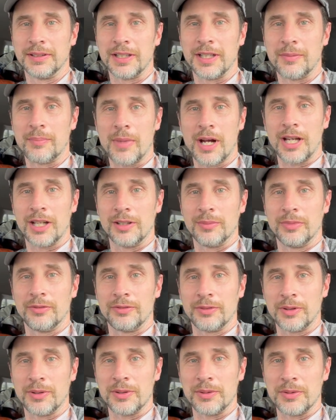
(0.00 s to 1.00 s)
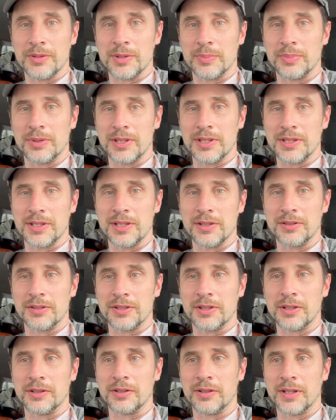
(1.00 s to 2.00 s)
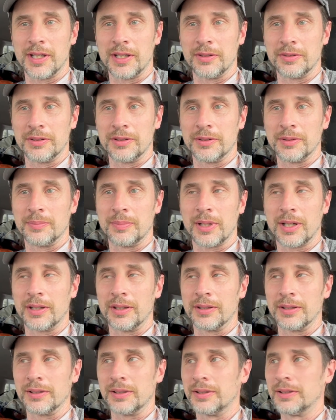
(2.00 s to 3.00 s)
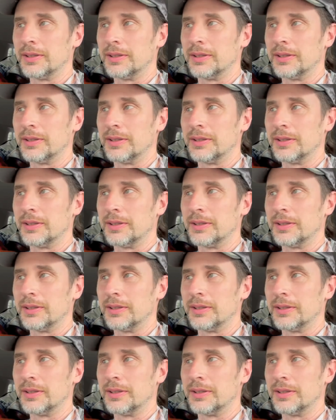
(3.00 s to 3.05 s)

a mile before there was a place to either turn around or park.